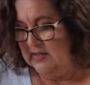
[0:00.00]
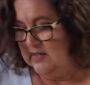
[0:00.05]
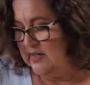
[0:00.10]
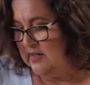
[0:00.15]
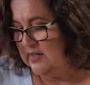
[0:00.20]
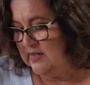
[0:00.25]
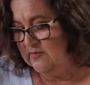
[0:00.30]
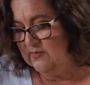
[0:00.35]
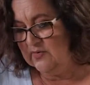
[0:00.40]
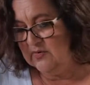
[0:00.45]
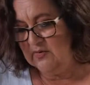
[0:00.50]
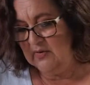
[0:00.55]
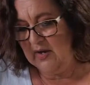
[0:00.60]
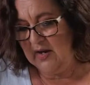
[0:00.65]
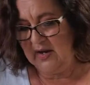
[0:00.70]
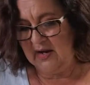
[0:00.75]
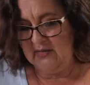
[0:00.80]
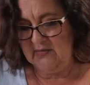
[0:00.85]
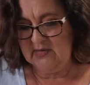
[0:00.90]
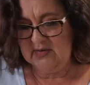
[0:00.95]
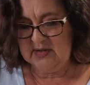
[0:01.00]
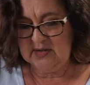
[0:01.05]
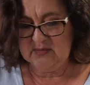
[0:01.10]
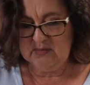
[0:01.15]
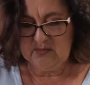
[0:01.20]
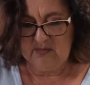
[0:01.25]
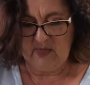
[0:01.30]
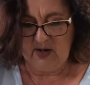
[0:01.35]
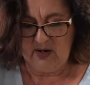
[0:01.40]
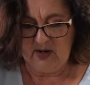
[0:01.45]
And if you have any
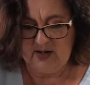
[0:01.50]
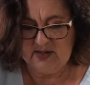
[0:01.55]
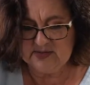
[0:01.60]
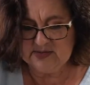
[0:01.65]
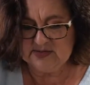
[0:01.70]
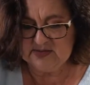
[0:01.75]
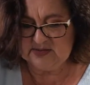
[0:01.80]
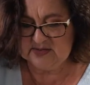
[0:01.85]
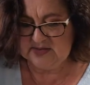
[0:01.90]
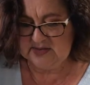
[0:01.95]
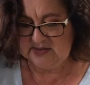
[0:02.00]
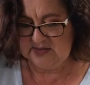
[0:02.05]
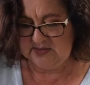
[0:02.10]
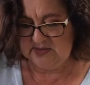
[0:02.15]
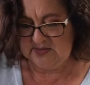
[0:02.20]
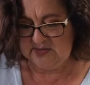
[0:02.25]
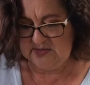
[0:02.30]
moss too,